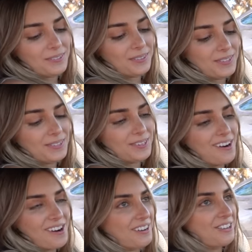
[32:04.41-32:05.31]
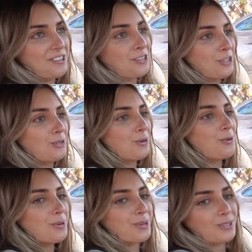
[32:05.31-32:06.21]
with this car in just the
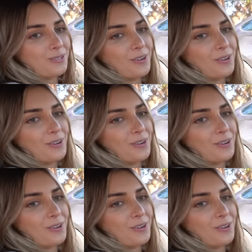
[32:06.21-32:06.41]
2 years of